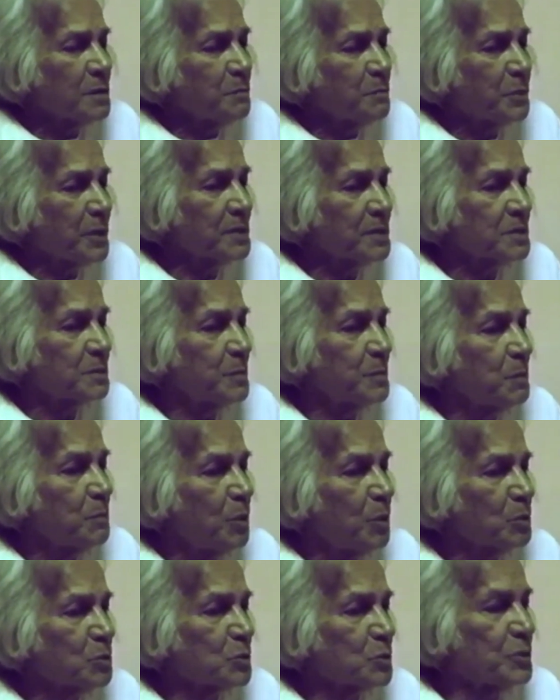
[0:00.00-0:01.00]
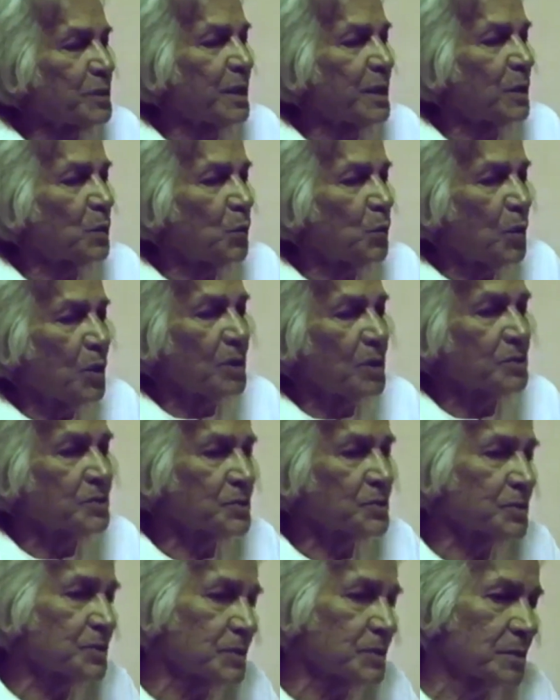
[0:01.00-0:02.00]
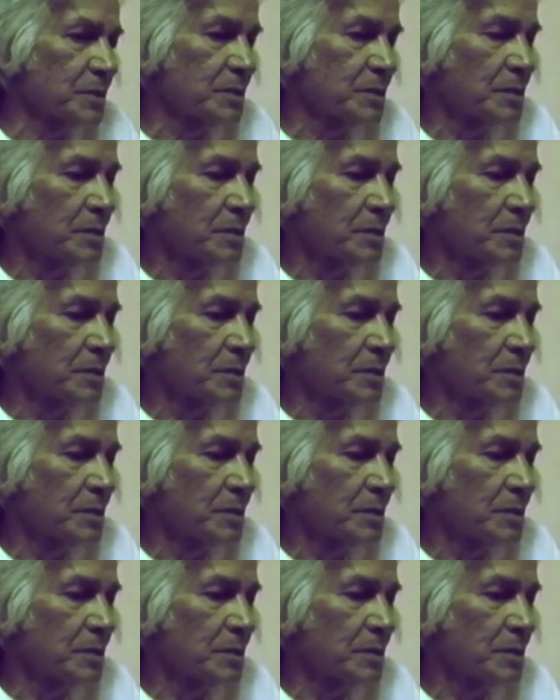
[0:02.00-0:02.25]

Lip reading: What impressed me most there was